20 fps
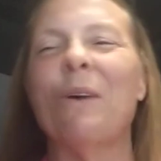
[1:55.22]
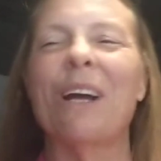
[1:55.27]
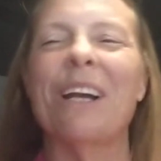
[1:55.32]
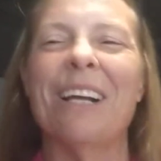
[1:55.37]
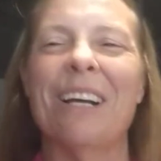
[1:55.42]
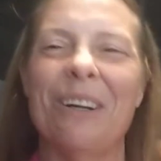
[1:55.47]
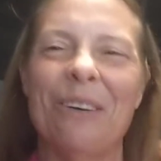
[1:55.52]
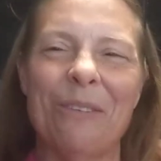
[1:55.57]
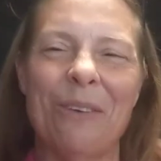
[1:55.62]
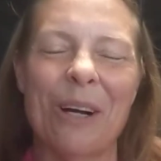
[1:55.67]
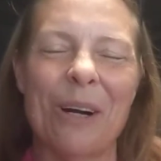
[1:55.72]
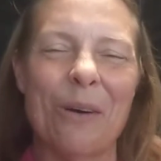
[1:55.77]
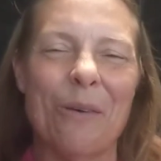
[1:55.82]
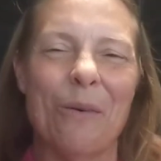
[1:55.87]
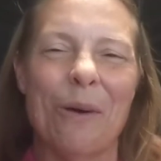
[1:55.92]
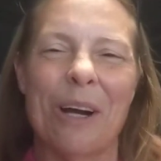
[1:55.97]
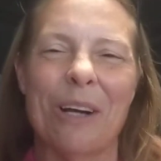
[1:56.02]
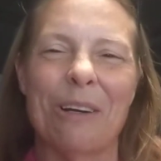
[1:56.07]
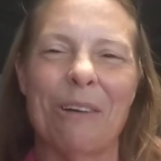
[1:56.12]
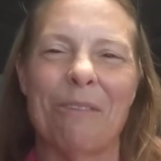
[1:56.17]
what a, what a
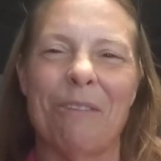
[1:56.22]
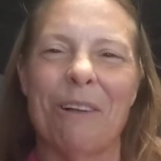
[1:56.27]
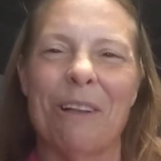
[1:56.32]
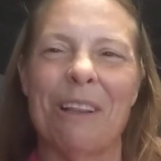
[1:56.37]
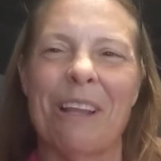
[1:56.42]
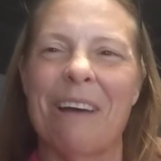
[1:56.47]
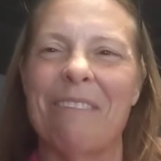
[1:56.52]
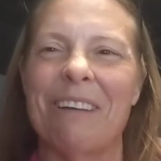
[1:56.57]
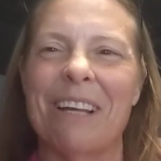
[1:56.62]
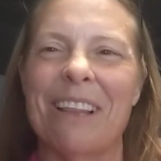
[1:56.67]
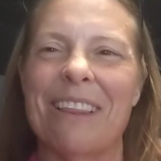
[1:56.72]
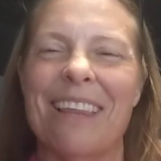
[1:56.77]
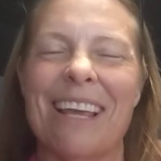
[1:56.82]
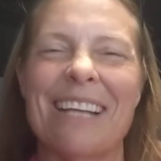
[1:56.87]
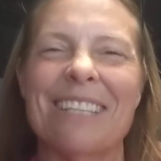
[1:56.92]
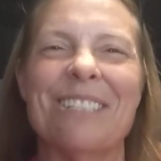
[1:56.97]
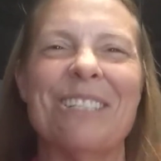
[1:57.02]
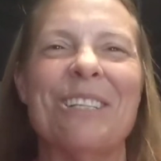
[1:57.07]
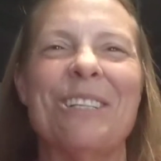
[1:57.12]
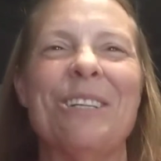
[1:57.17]
wonderful, loving
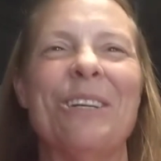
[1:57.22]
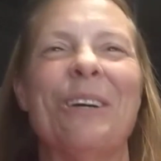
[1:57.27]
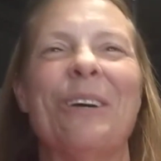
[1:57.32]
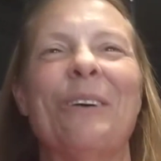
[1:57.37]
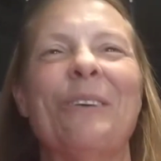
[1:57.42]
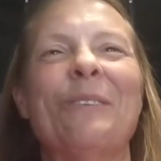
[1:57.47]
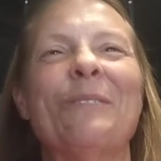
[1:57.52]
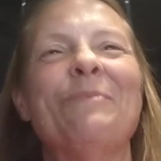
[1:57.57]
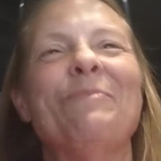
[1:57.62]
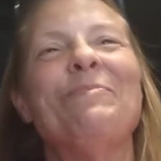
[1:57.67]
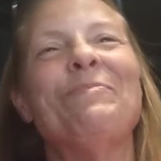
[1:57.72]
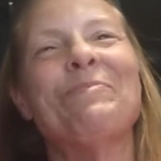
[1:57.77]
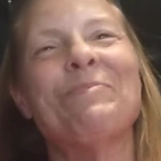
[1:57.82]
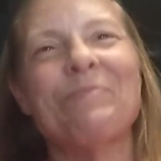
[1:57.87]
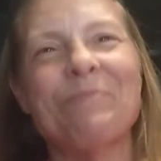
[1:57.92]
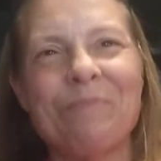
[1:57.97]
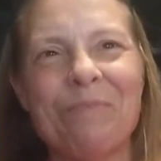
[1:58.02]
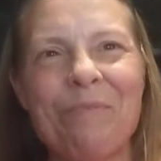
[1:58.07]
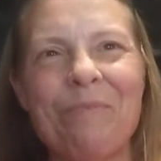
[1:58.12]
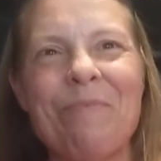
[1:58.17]
thing to do.
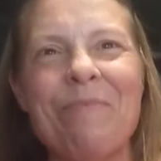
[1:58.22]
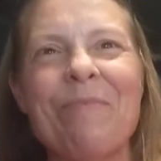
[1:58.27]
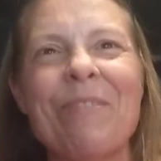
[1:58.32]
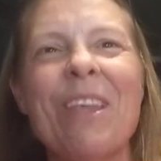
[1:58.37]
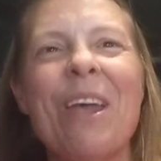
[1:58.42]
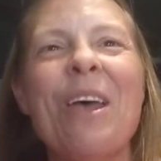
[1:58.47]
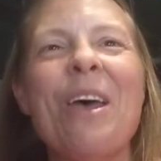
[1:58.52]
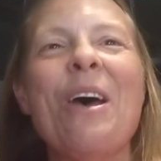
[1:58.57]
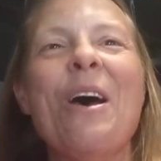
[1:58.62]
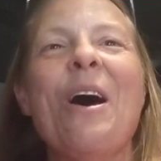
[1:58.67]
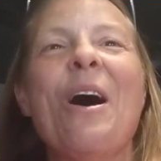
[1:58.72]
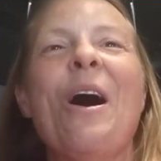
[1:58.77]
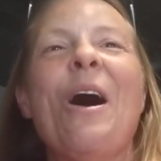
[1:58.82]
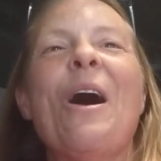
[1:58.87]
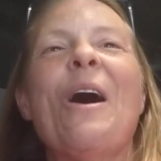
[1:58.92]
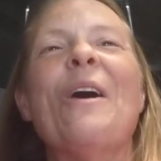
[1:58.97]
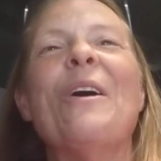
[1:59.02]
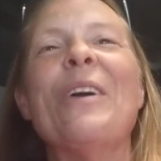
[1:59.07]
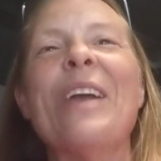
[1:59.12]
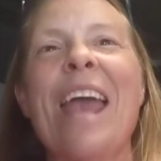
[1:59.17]

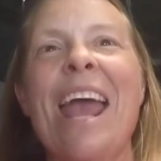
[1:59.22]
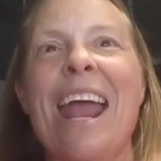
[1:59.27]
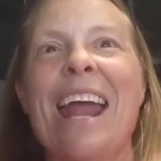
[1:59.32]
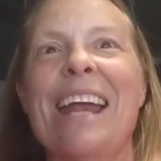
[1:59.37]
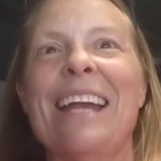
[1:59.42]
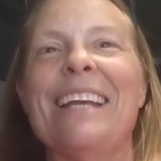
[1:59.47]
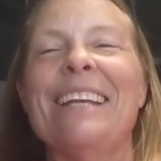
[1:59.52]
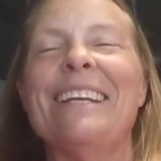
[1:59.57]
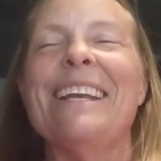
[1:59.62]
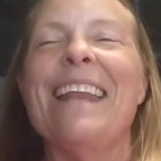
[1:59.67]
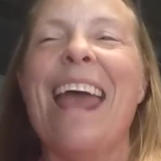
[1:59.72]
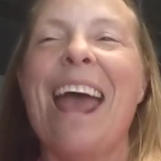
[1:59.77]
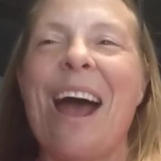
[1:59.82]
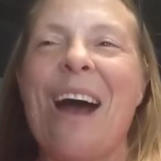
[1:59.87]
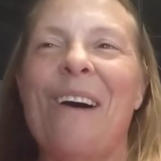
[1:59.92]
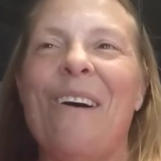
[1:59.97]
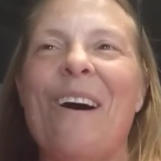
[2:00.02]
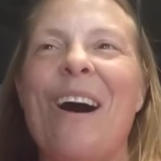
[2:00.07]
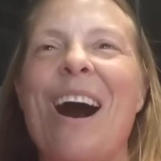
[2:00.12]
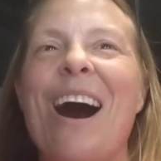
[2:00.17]
Okay,
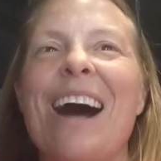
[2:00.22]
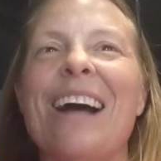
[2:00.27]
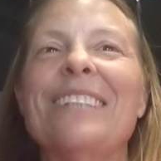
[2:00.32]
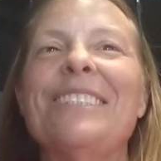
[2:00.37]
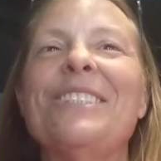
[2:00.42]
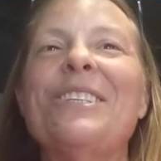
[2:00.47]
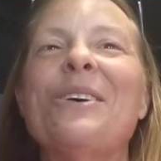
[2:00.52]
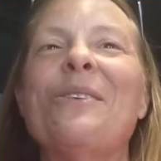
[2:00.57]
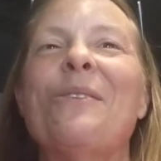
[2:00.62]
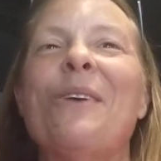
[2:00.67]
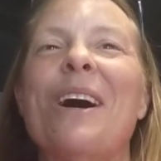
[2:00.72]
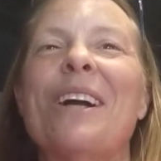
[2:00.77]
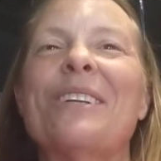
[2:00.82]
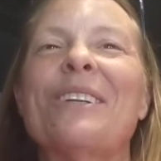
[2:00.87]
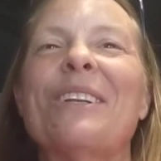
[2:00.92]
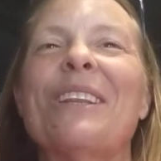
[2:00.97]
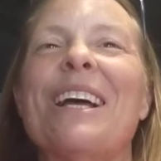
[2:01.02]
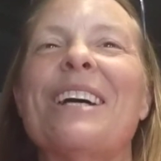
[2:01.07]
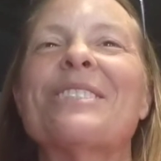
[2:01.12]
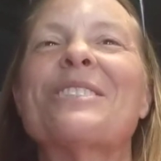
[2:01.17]
now on to
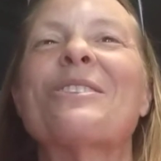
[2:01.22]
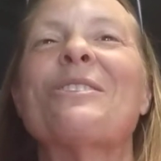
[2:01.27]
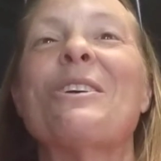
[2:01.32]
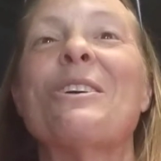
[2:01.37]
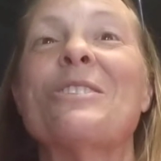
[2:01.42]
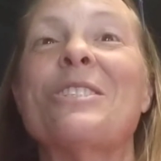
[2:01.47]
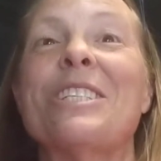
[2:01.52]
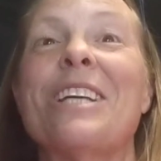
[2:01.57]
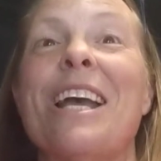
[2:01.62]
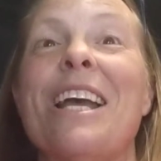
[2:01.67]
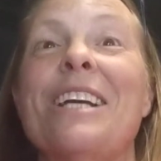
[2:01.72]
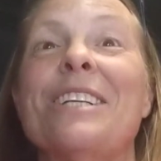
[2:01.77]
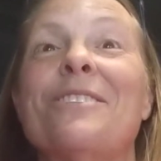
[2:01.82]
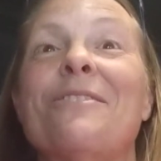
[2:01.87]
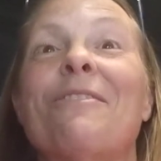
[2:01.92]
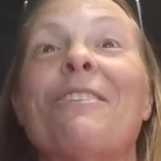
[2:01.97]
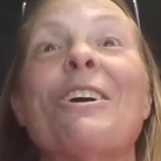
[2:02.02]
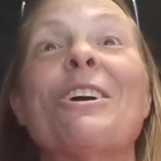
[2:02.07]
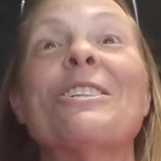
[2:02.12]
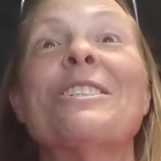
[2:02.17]
Wanderlust Crochet's
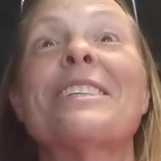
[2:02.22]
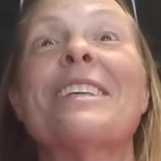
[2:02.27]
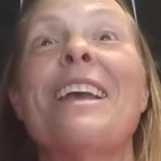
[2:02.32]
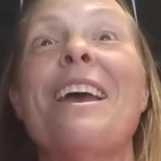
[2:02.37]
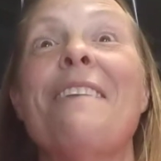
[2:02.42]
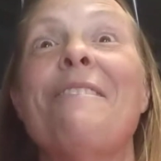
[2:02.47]
first